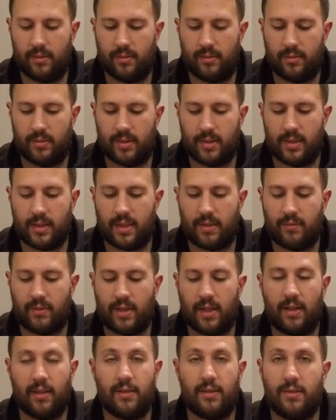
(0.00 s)
since I've
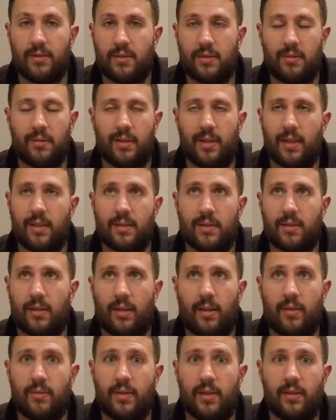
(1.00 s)
gotten used to it, I just
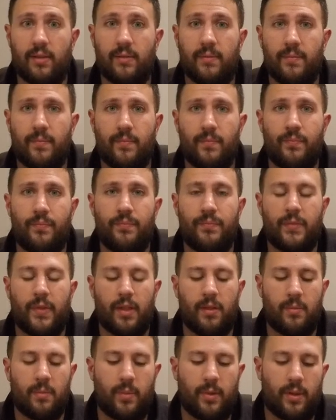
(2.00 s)
love it.
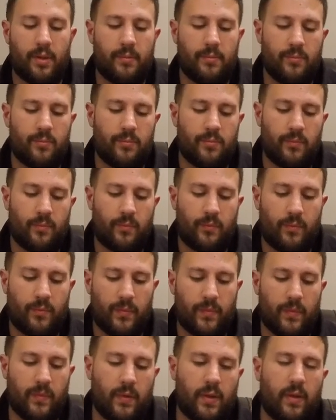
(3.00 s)
But
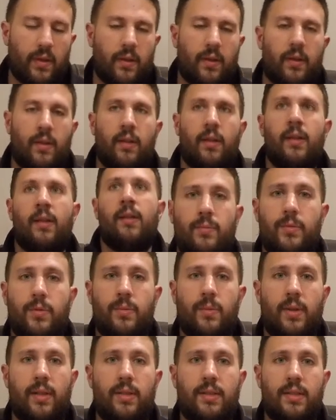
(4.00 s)
just
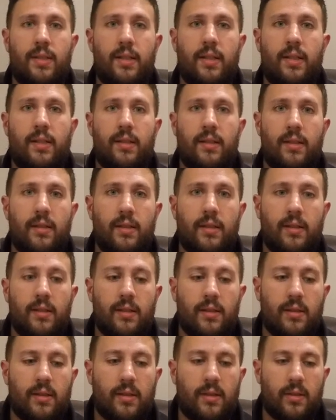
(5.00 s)
wanted to say
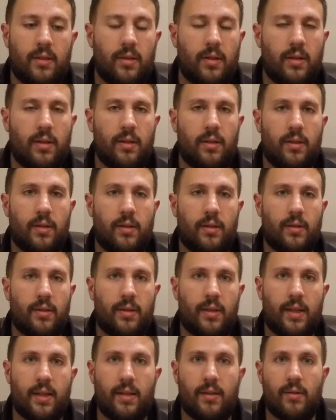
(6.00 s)

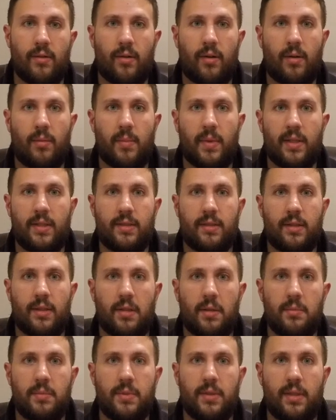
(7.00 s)
thank you to all my
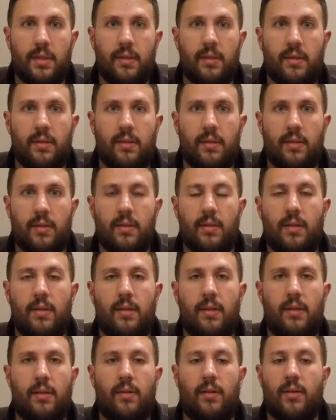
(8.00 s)
subs and
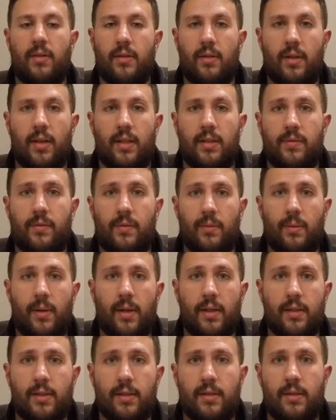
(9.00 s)
all you guys for
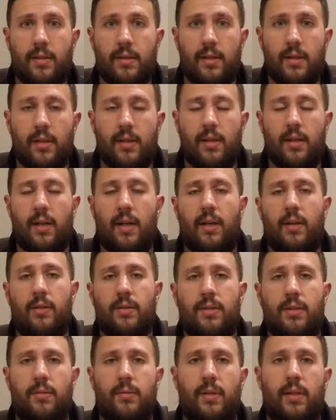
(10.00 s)
watching. I
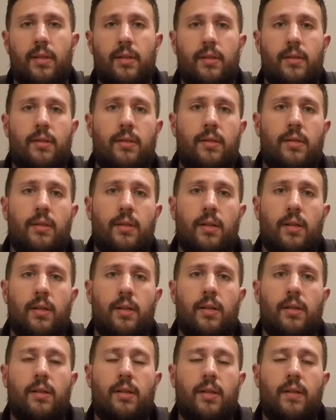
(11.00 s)
also wanted
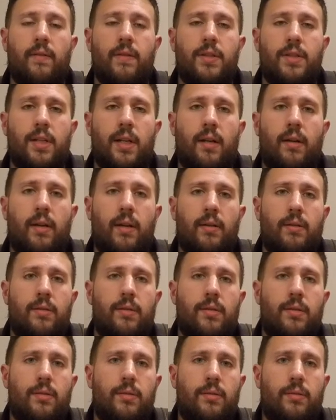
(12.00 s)
to give a shout out
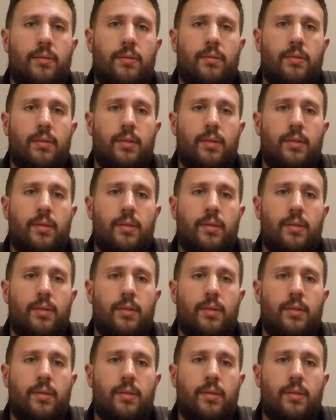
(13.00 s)
to